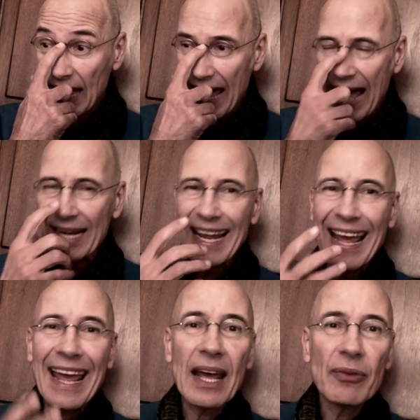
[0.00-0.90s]
At
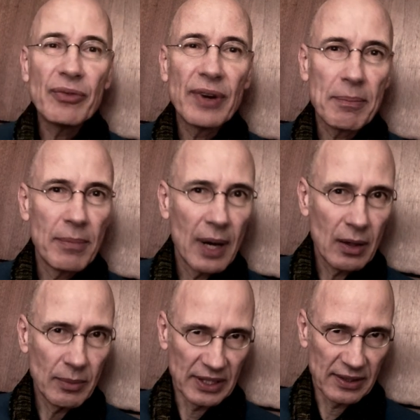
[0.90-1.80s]
every
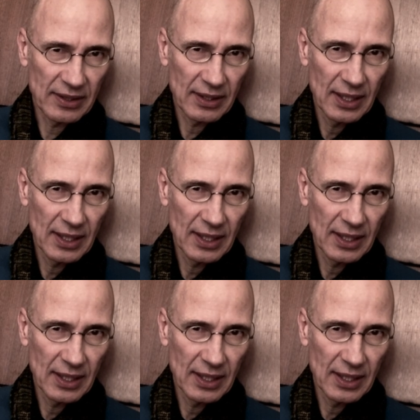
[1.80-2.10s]
moment,